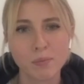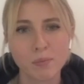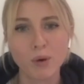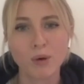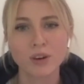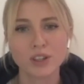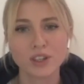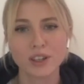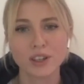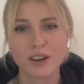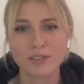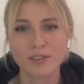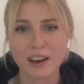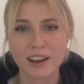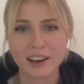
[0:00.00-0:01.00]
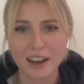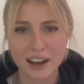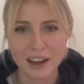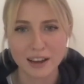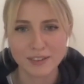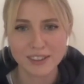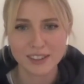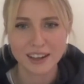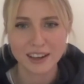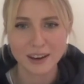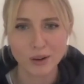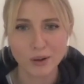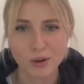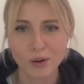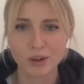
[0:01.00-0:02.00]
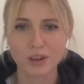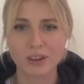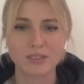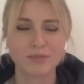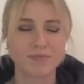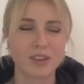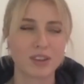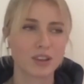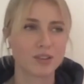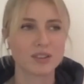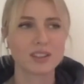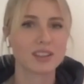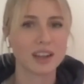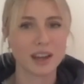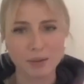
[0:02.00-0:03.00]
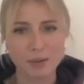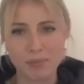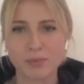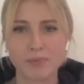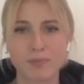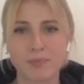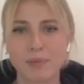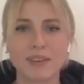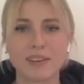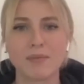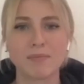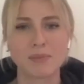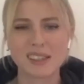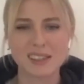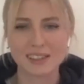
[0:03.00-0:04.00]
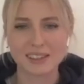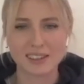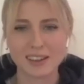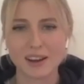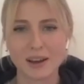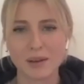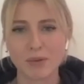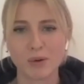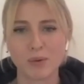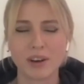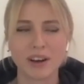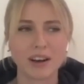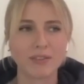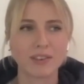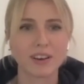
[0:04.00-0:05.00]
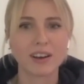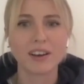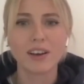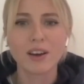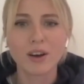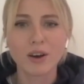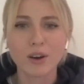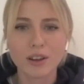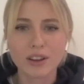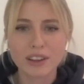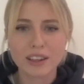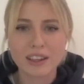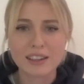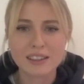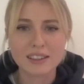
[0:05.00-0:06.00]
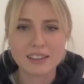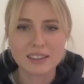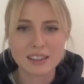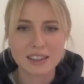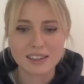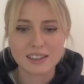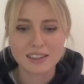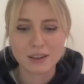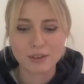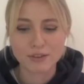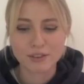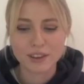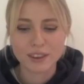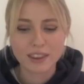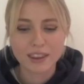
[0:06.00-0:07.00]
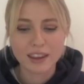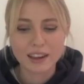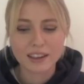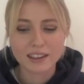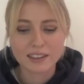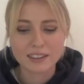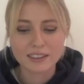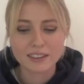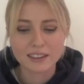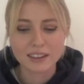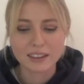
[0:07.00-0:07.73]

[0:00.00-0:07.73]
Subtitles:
portion of our lives now, or Skype, business Skype or whatever, all these different things.